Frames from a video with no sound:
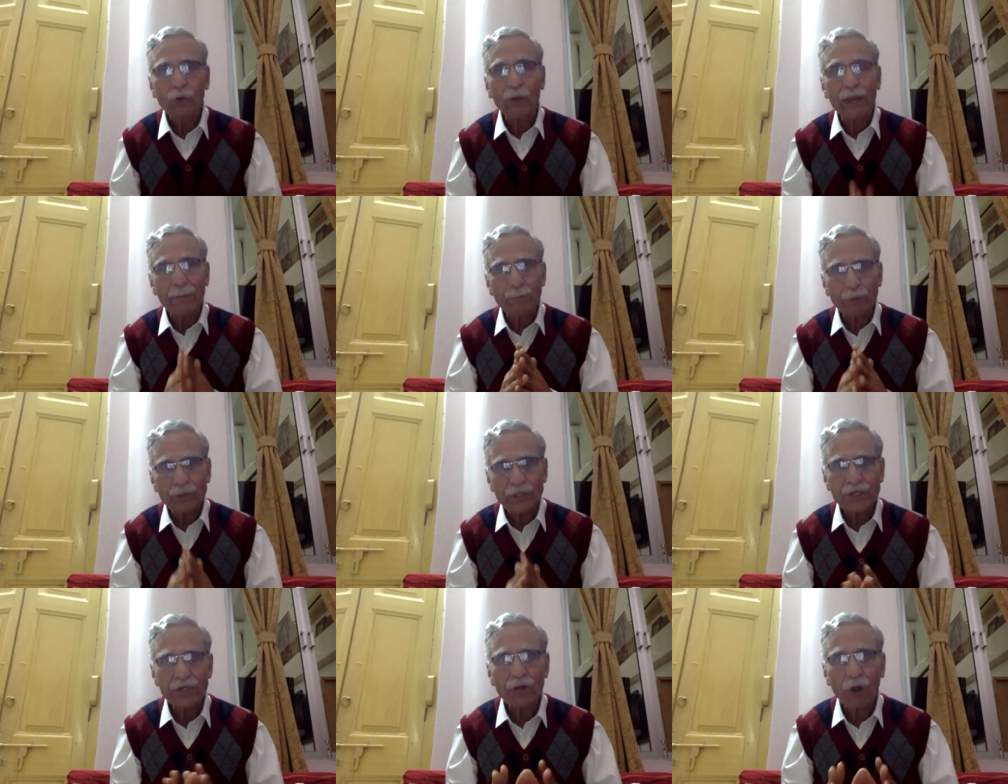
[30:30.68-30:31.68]
So
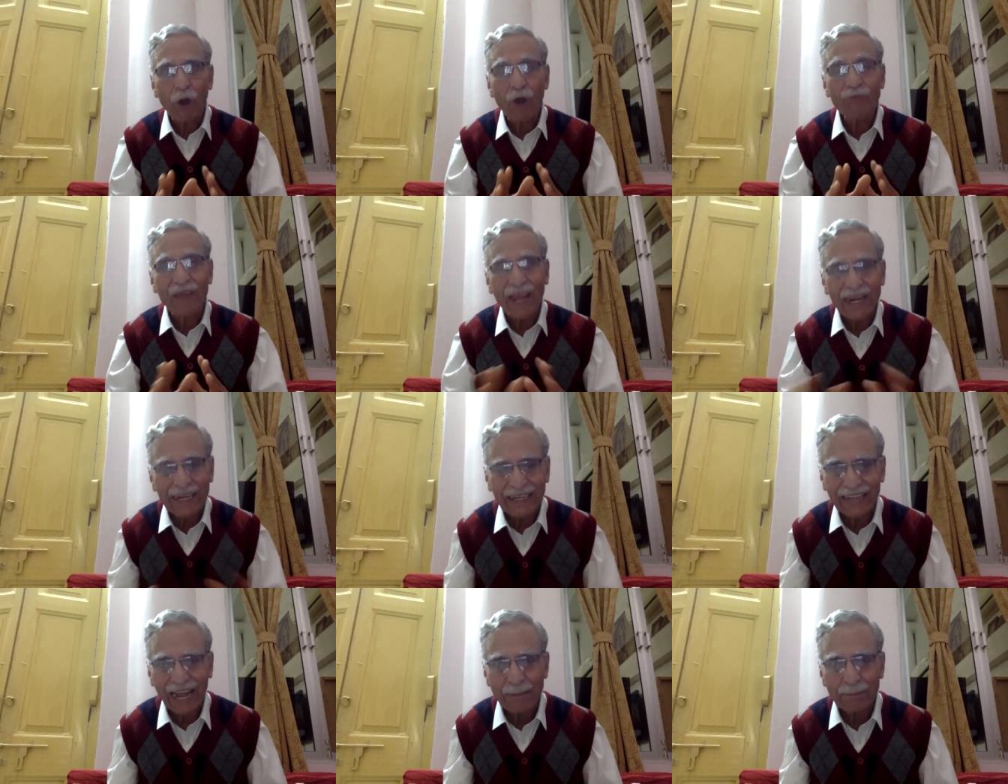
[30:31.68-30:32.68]
imposition of any
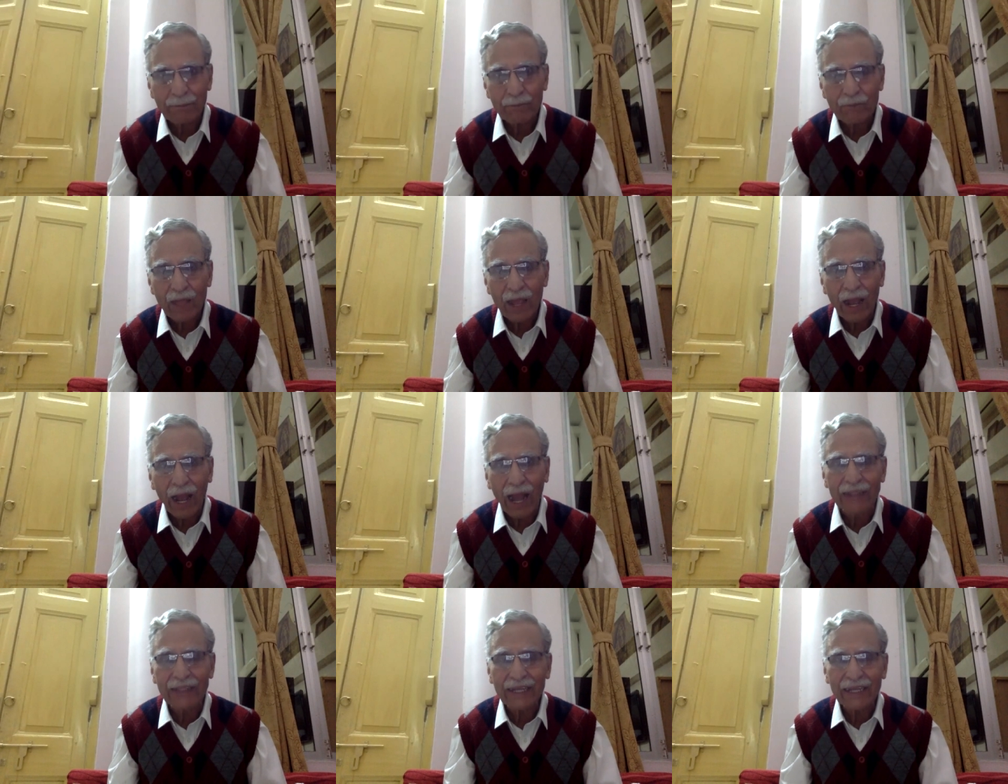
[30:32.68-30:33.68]
type, I
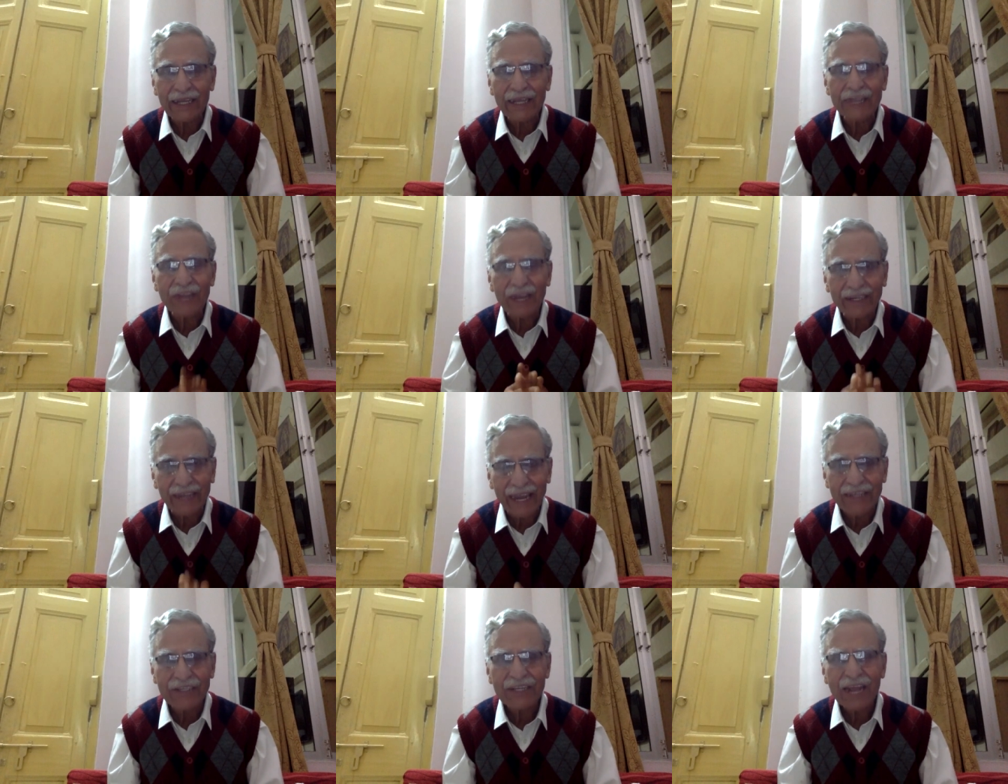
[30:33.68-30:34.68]
think, is
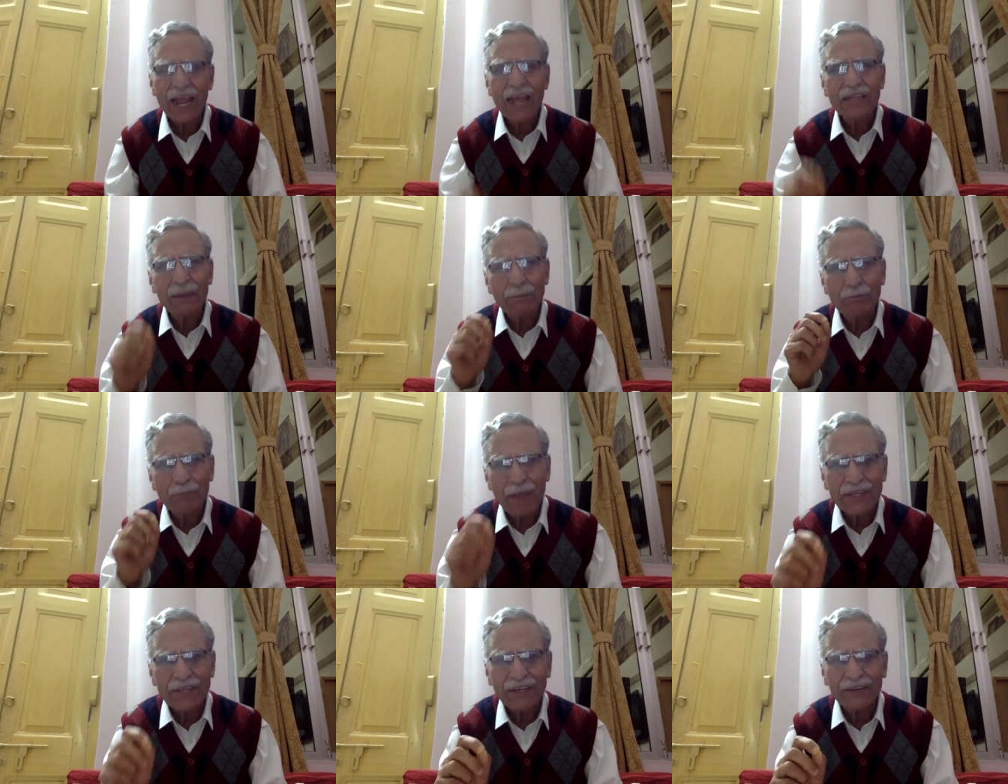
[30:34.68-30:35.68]
against the
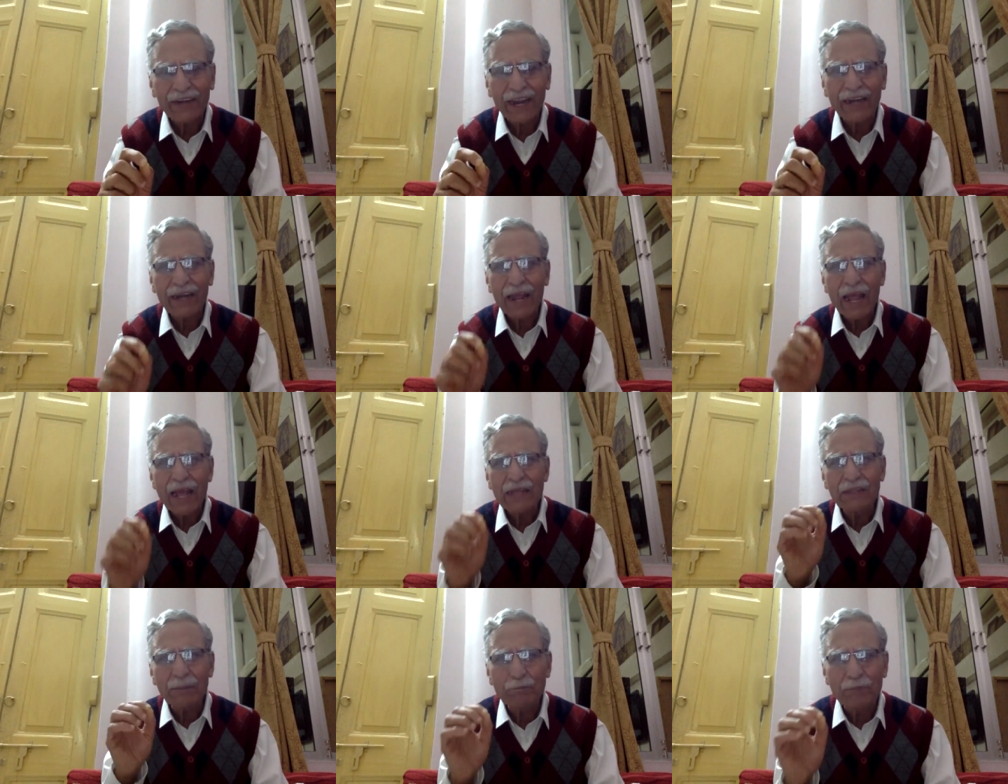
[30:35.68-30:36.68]
basic grain,
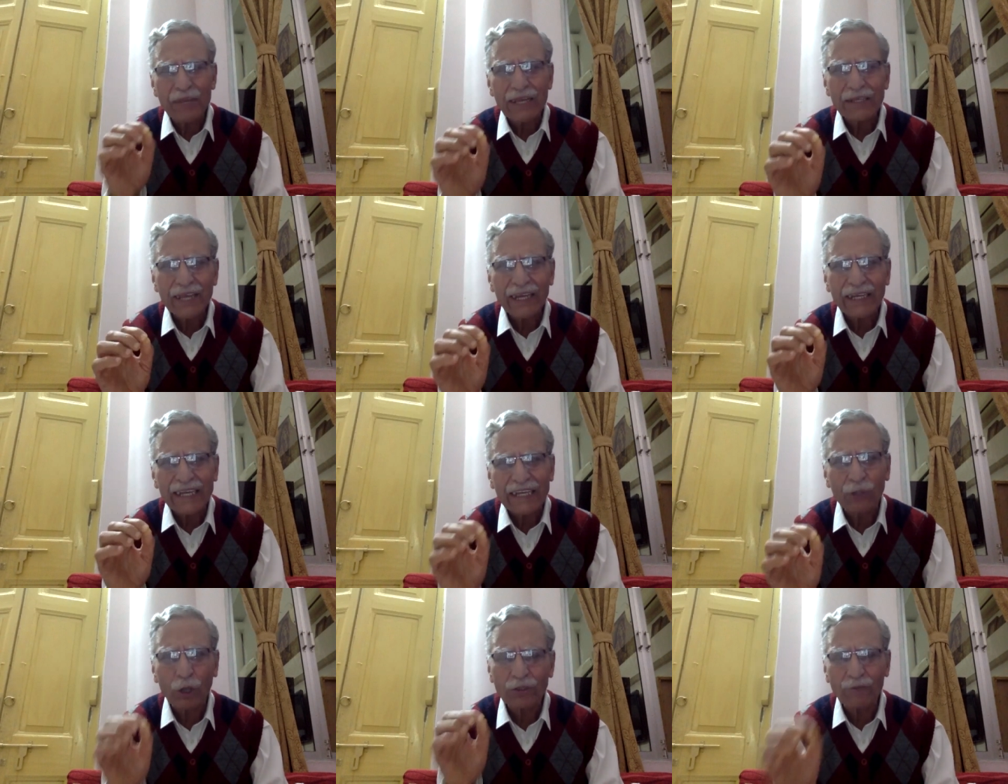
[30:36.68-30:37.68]
the basic
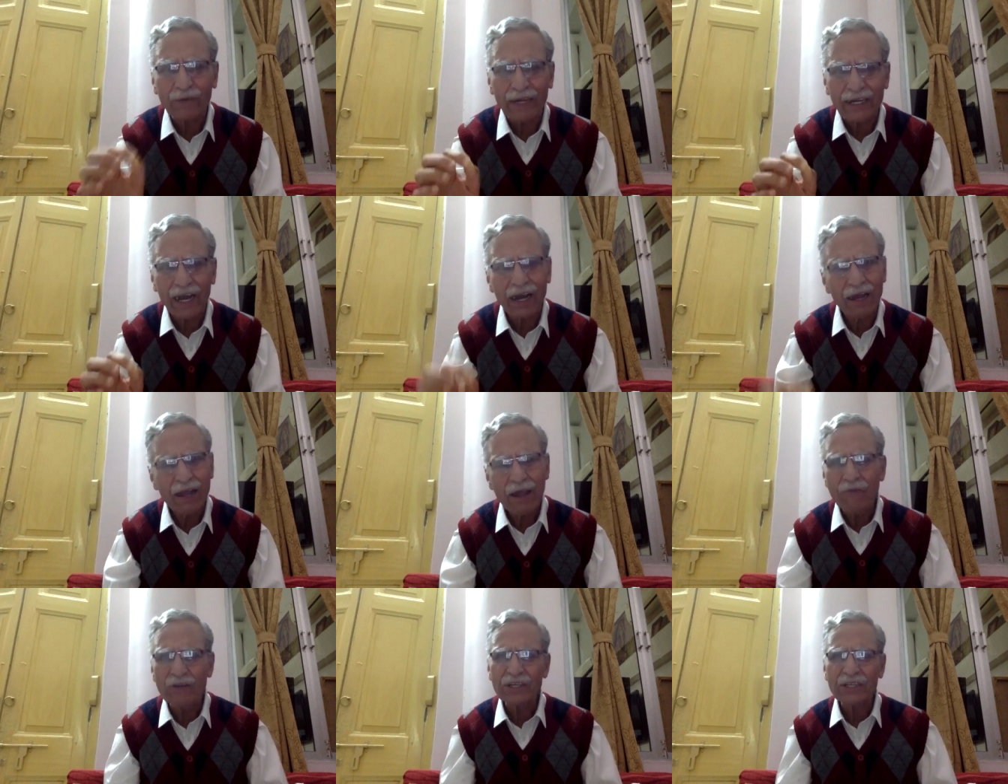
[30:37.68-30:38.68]
ethos of India,
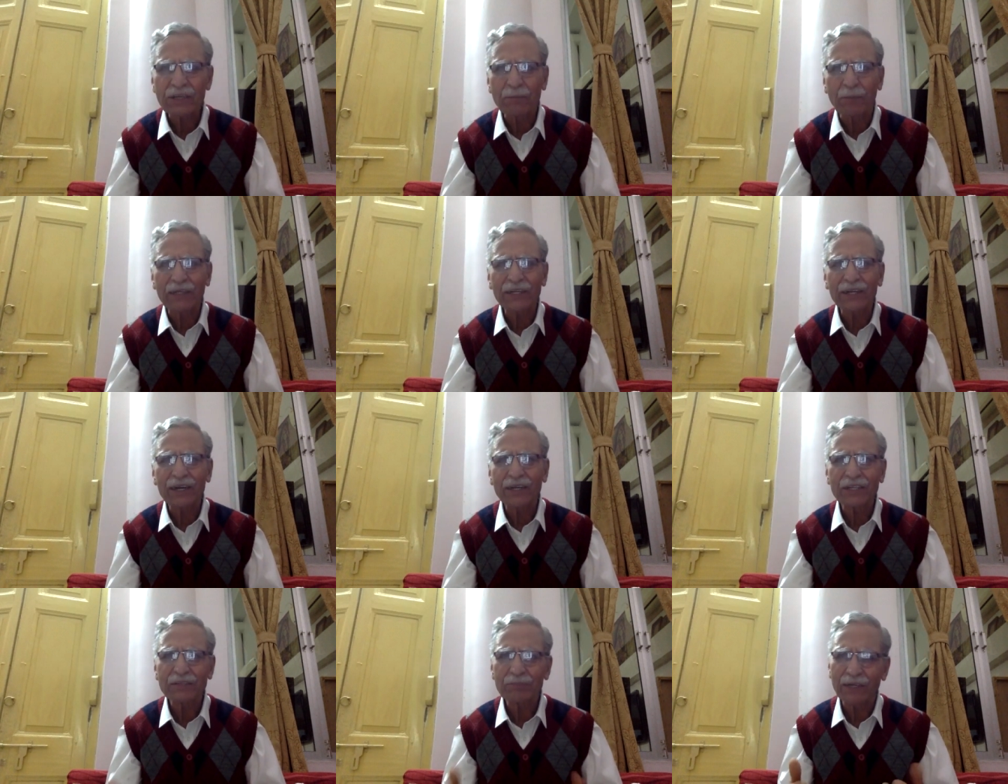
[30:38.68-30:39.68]
which is a
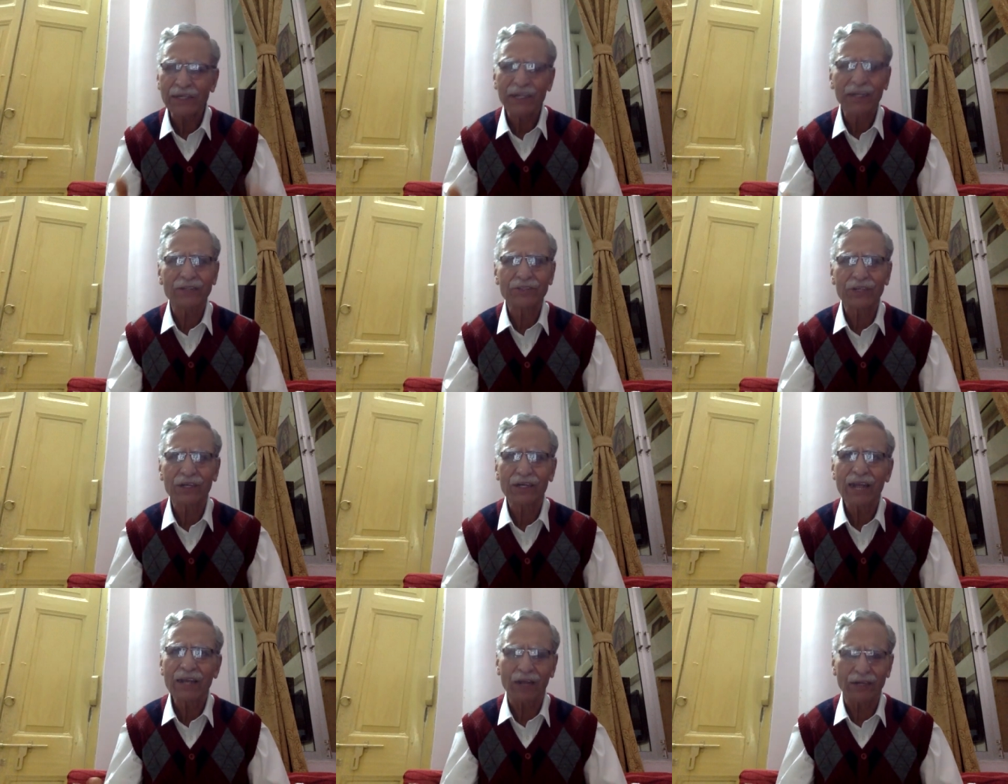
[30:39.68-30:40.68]
multi-religious, multicultural
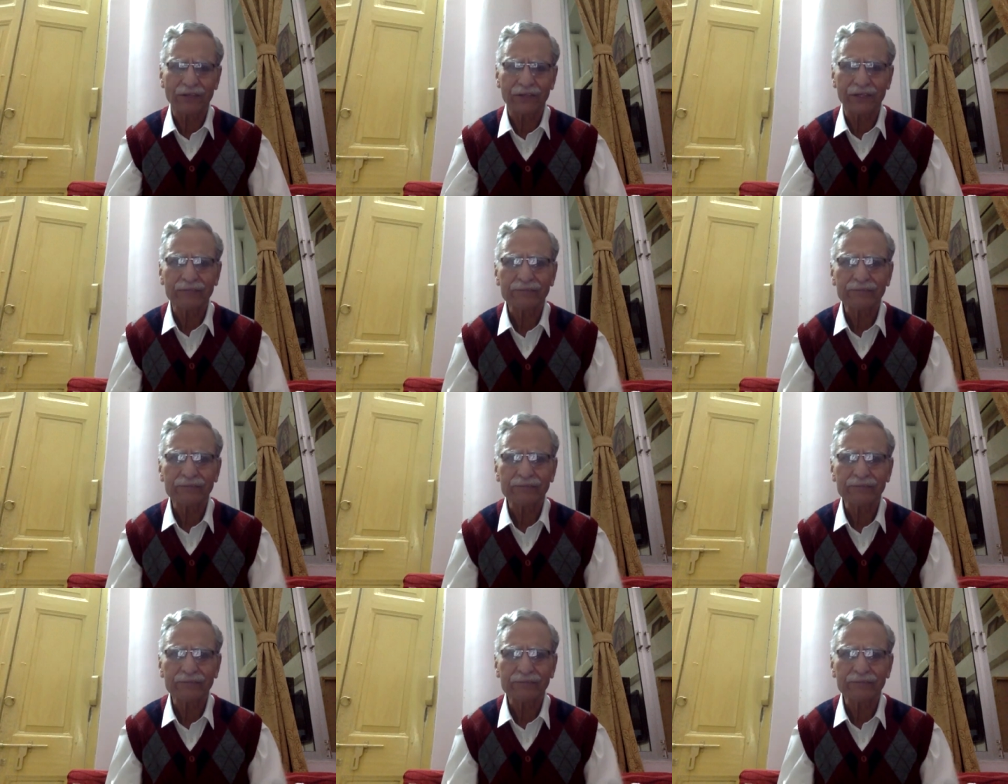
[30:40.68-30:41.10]
country.